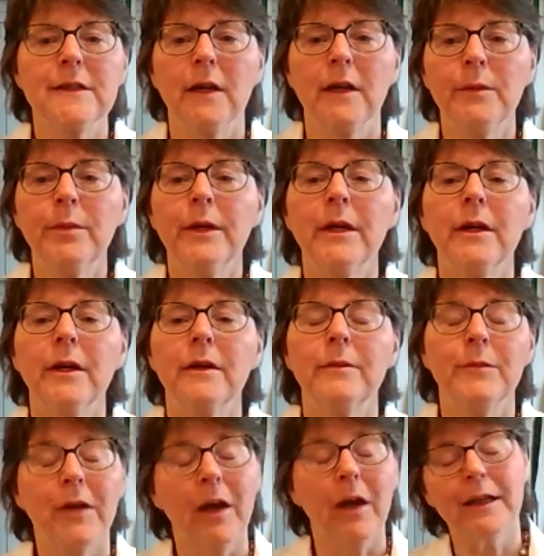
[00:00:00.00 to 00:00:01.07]

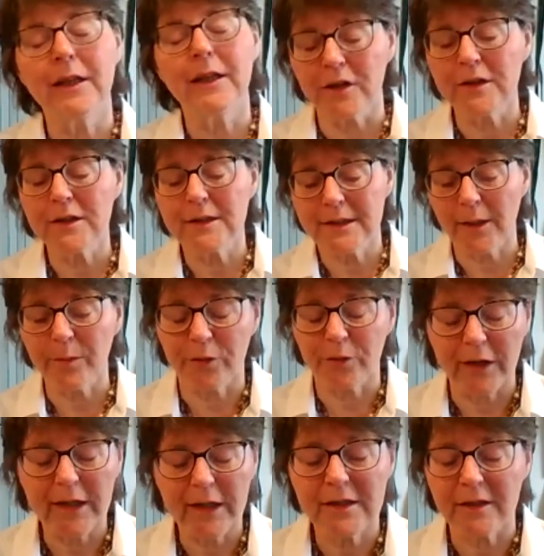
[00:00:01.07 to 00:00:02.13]
nine-year
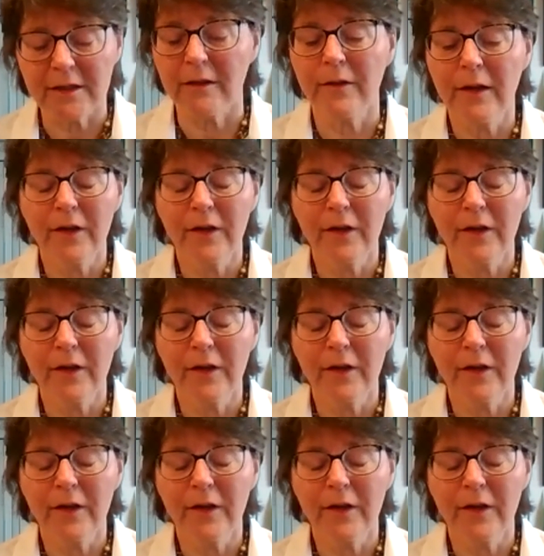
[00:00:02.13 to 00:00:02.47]
separation